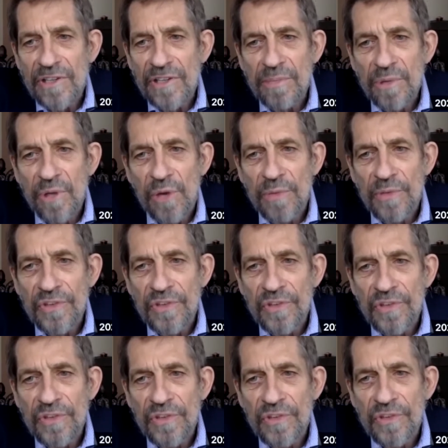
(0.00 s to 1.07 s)
diplomacy,
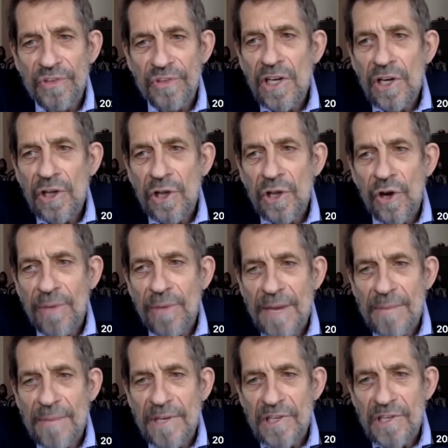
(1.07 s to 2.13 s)
though it may
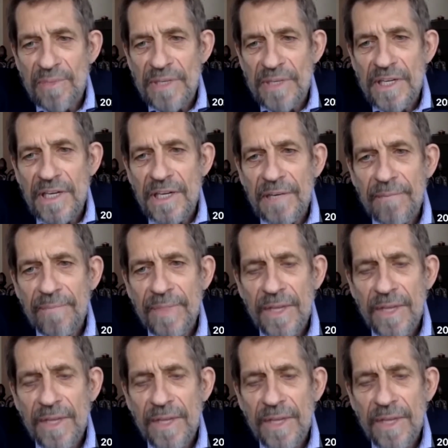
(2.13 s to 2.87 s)
be its beginning.